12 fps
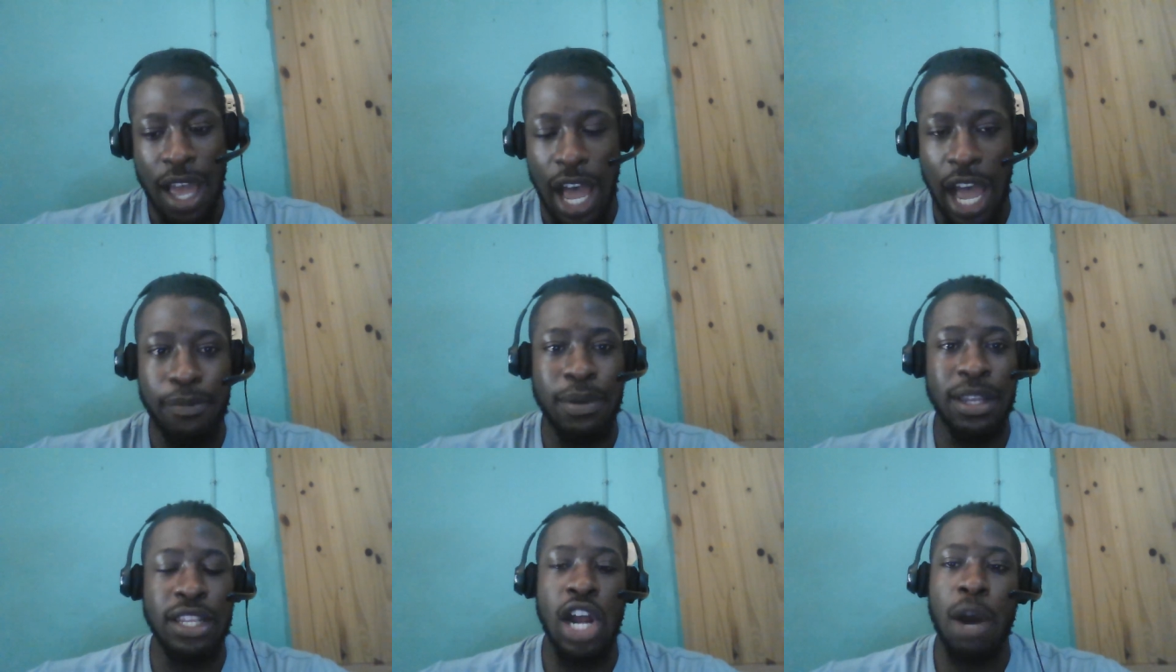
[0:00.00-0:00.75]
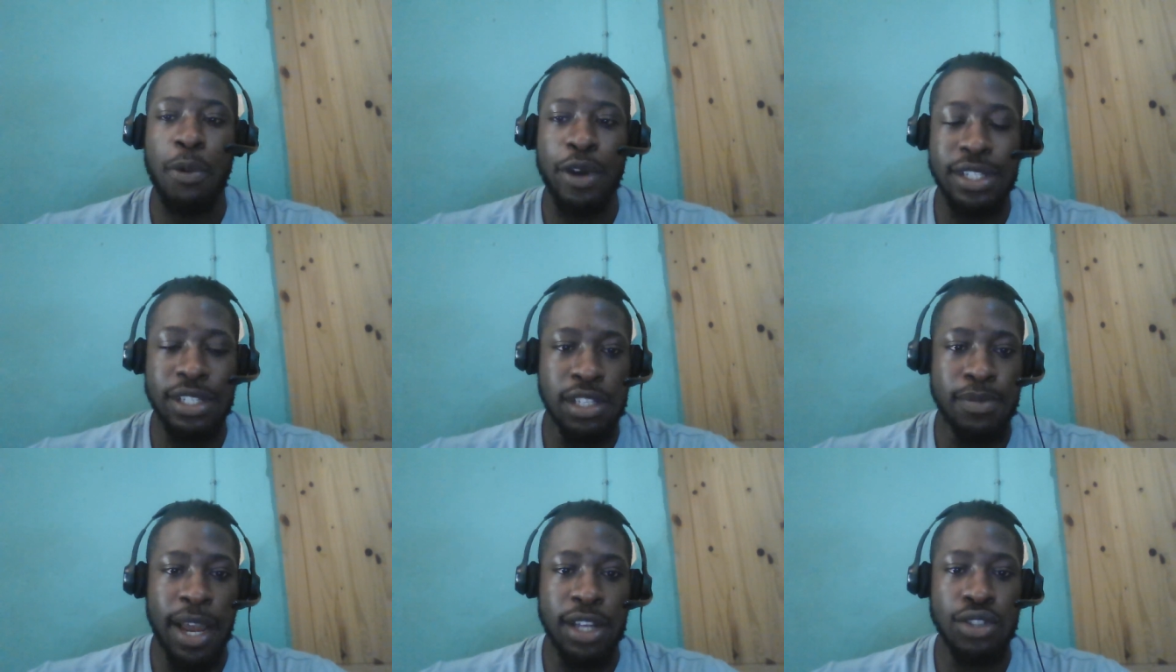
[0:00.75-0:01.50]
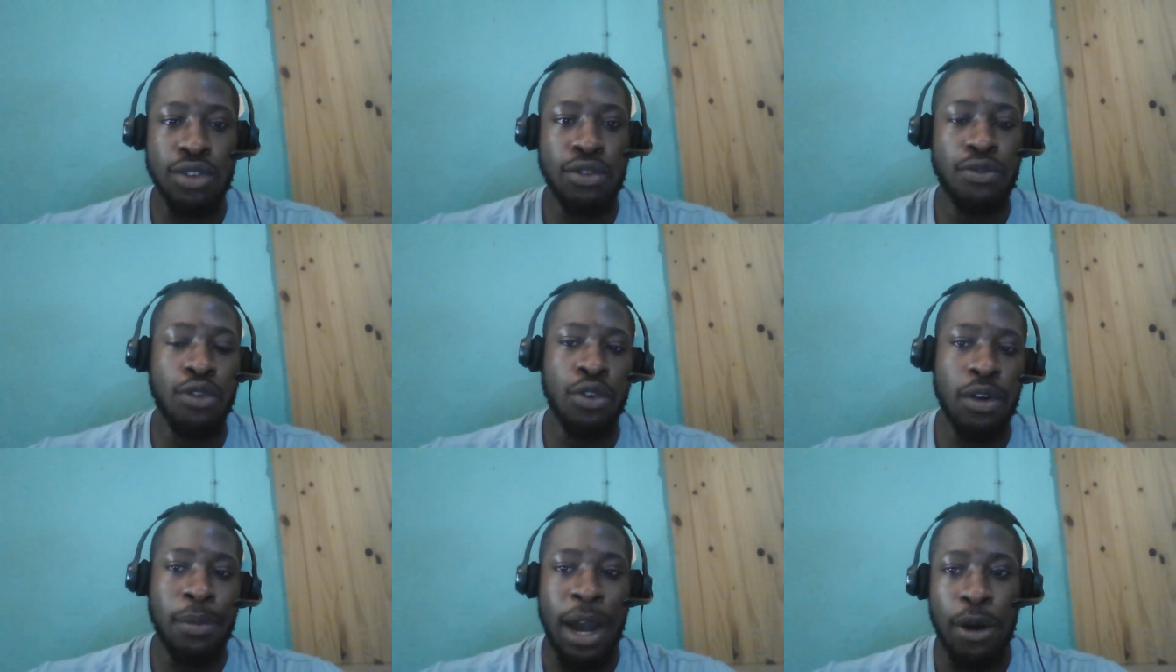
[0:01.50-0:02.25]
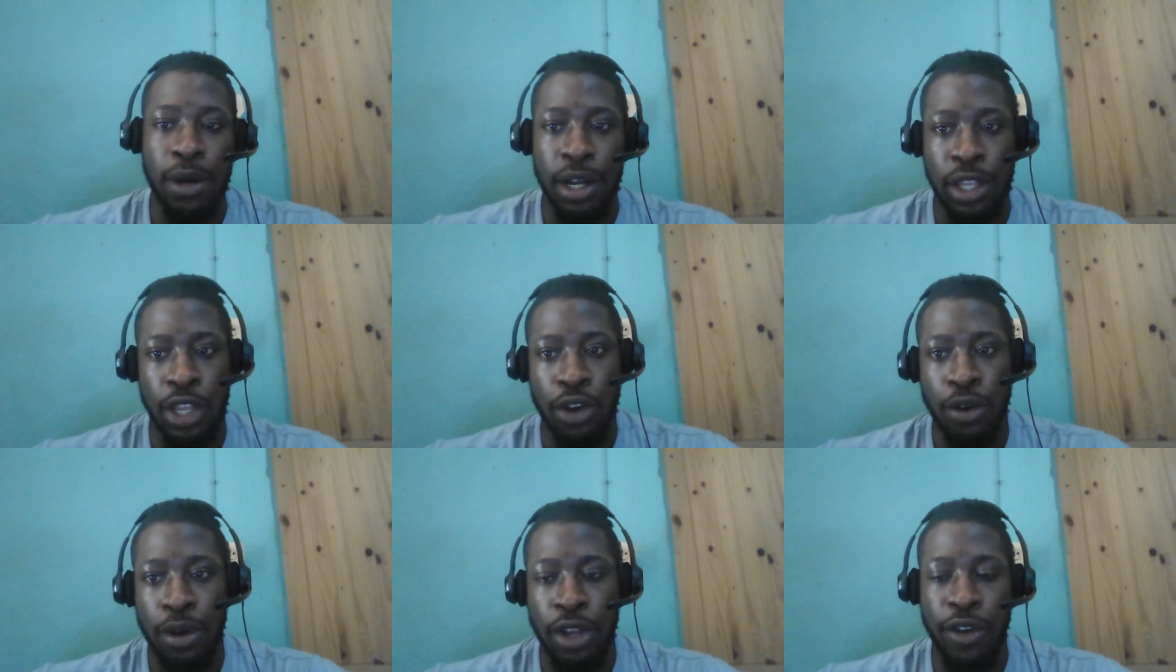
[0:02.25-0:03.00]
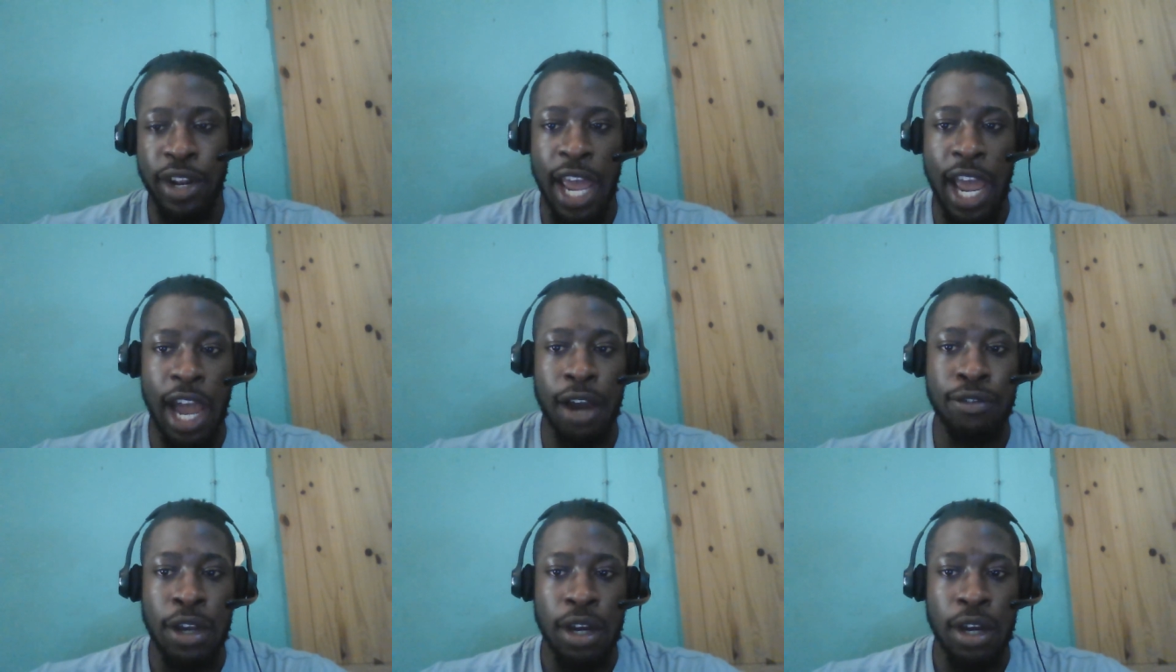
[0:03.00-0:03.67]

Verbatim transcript: I've been an operations manager for about a year, a year and a half,